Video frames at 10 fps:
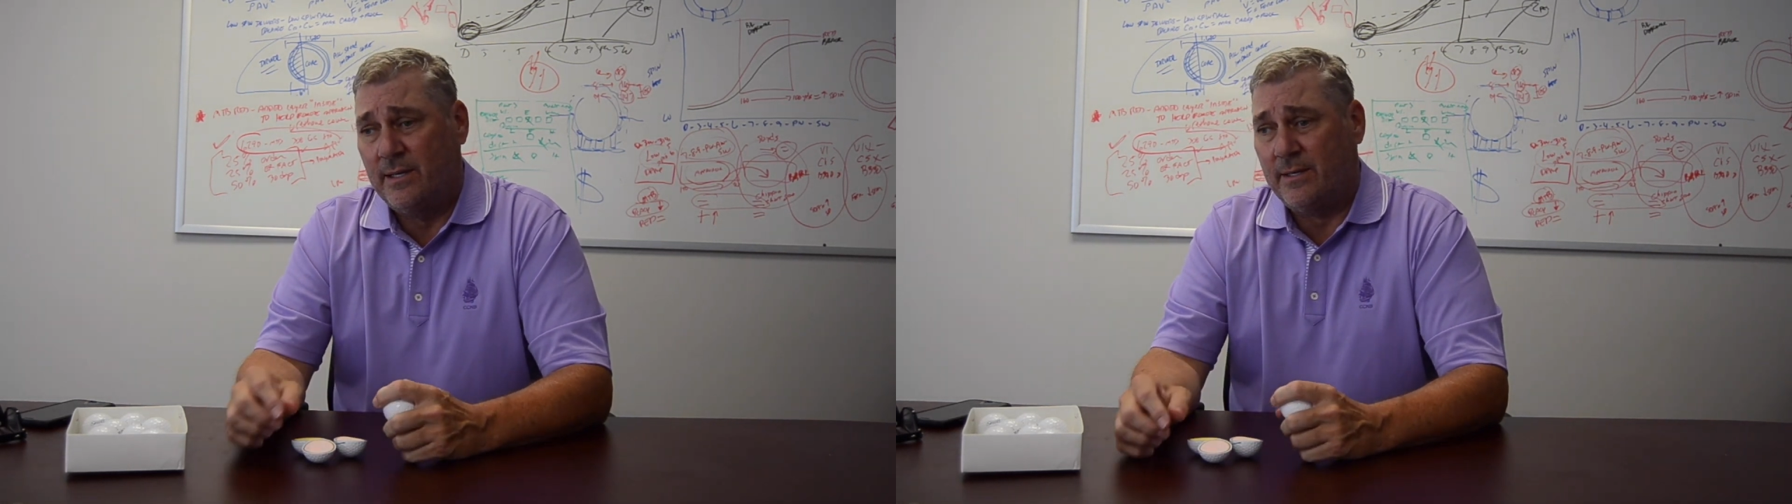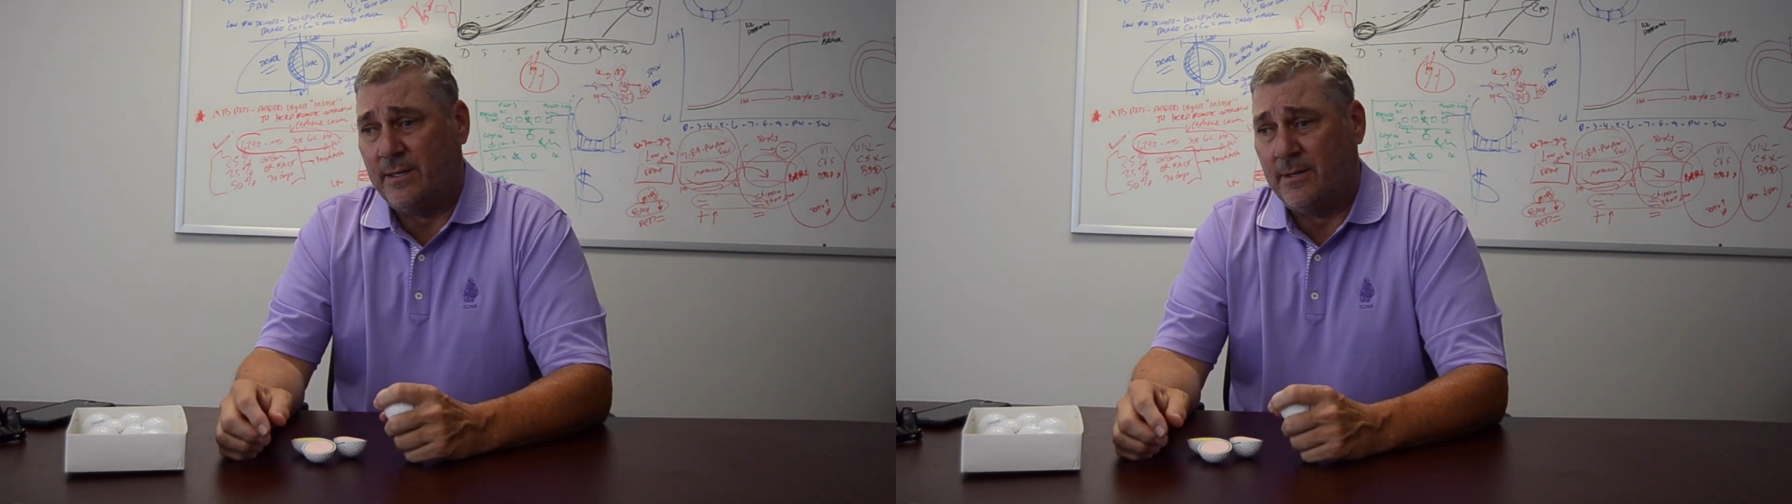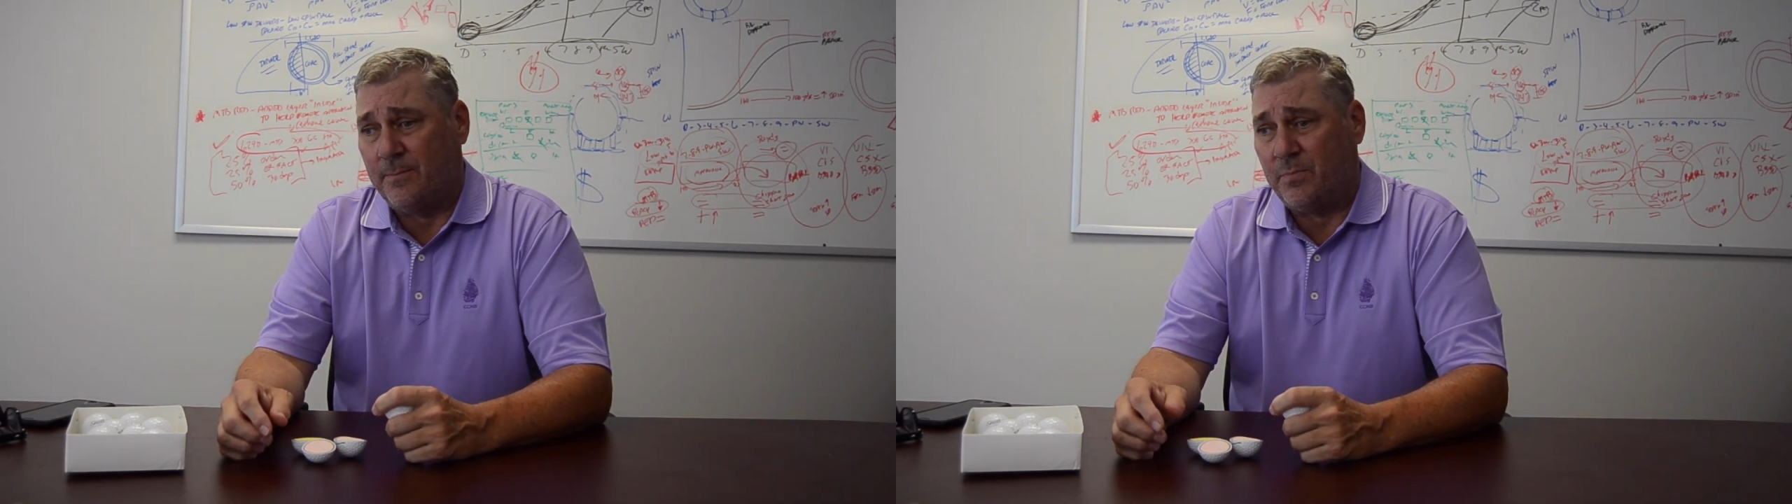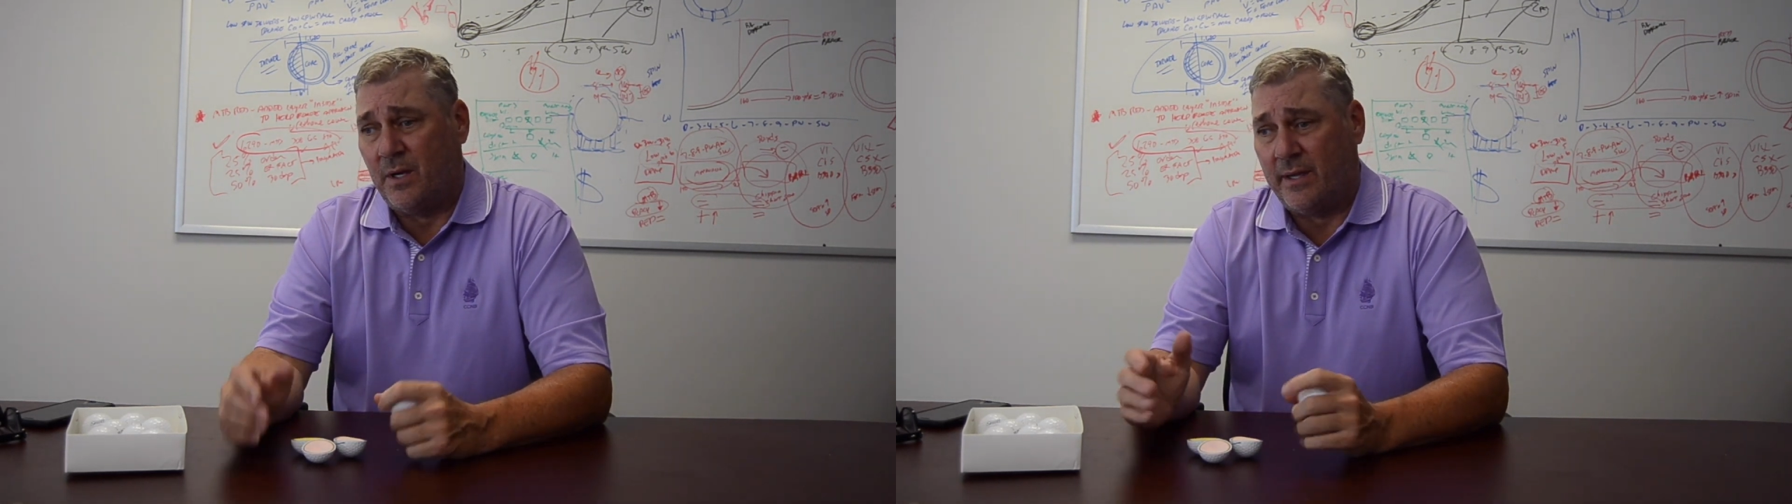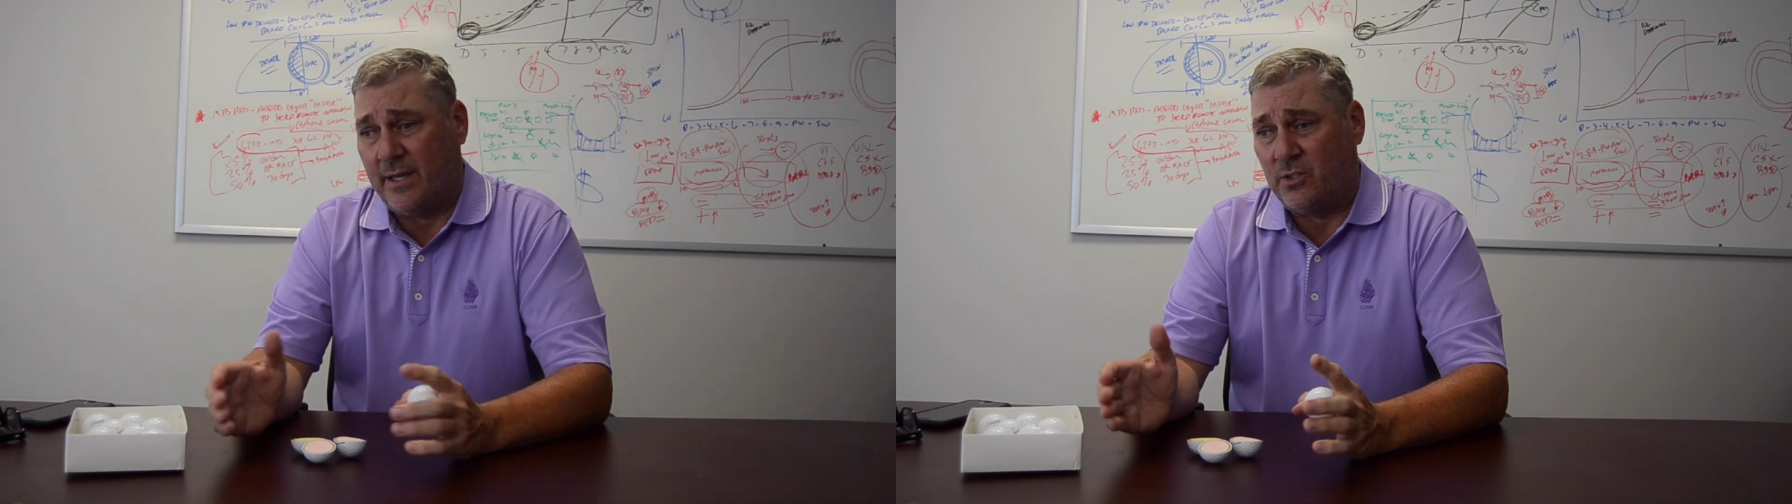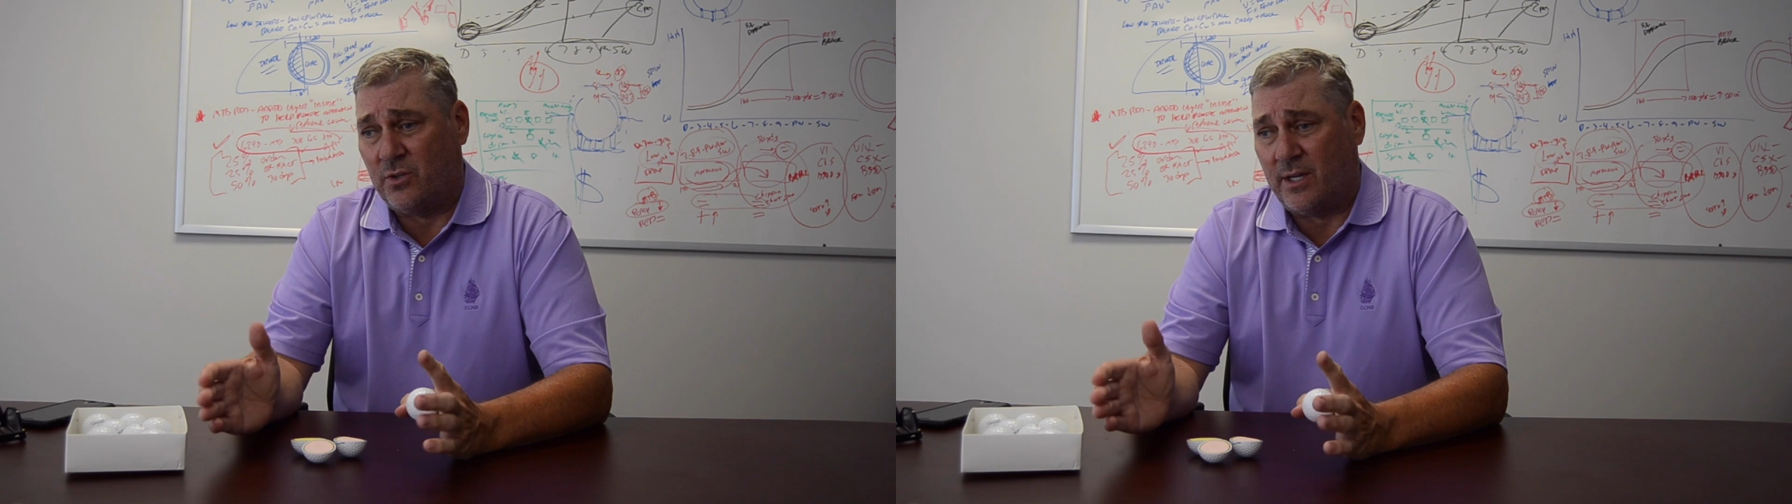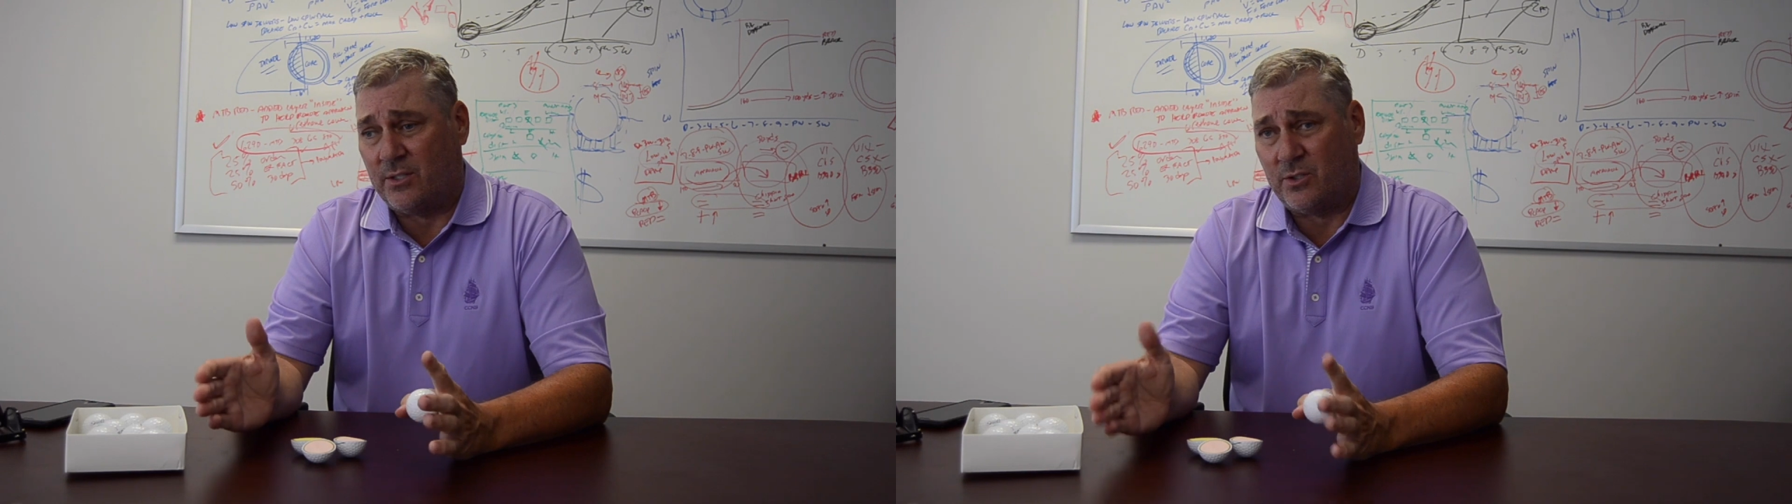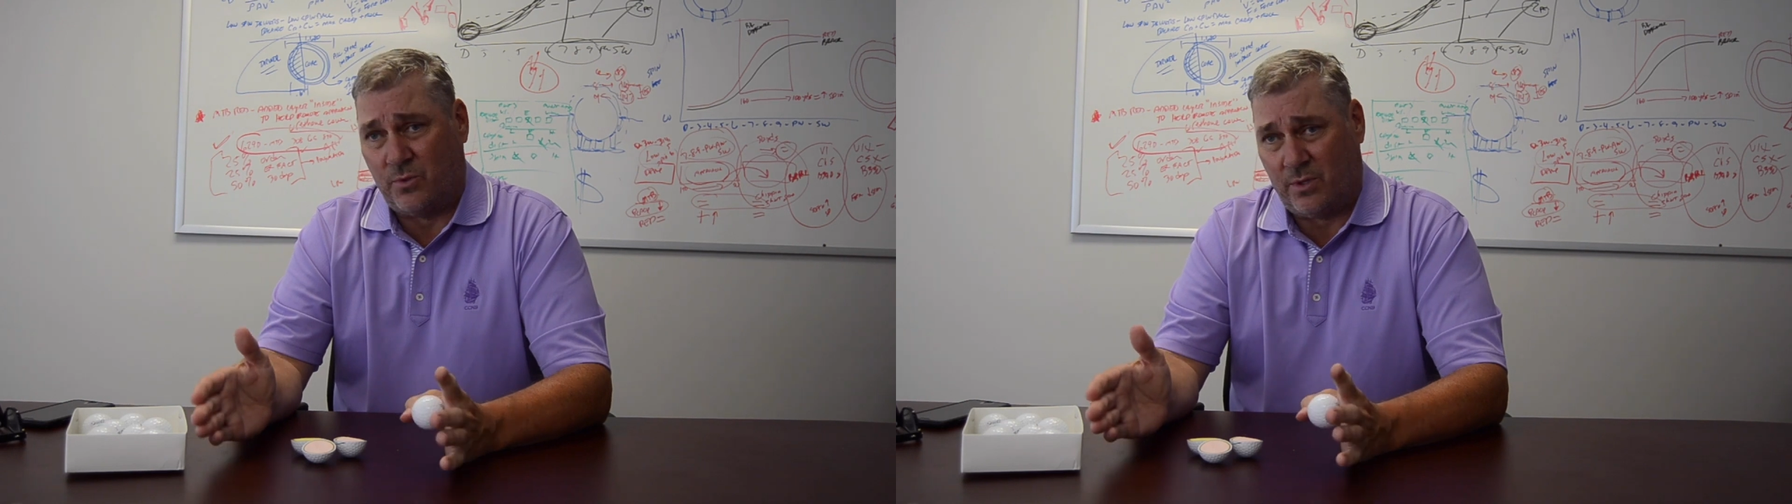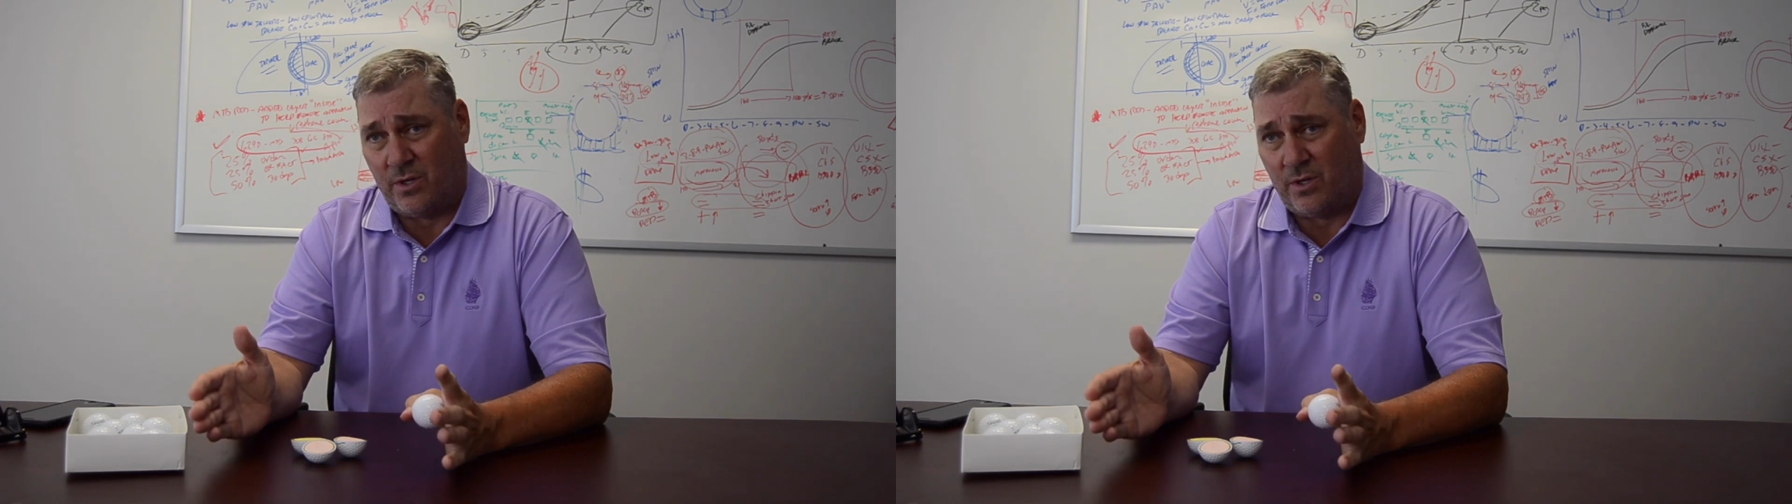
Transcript: Again, try to store the